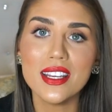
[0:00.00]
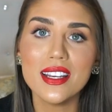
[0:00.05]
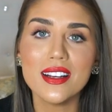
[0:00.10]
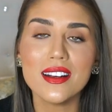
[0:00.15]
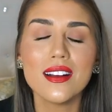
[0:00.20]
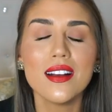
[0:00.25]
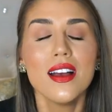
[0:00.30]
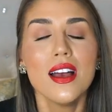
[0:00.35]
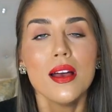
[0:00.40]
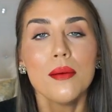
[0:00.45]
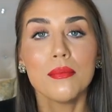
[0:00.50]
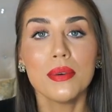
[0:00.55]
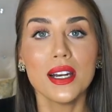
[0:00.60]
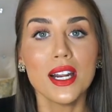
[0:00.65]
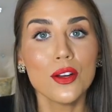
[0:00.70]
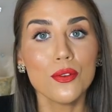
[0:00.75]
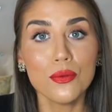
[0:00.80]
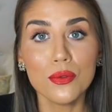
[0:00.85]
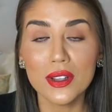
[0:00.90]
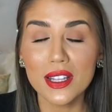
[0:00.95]
here, but
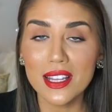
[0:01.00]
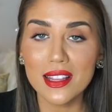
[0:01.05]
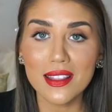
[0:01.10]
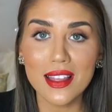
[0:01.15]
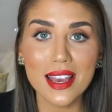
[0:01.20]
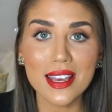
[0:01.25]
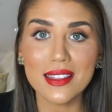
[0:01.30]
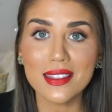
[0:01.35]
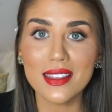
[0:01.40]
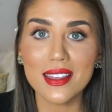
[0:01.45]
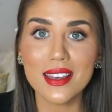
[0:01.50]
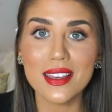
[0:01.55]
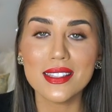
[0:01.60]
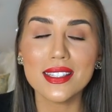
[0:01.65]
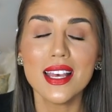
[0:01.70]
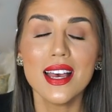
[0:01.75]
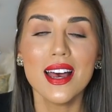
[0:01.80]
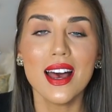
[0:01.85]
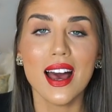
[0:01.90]
I really like this.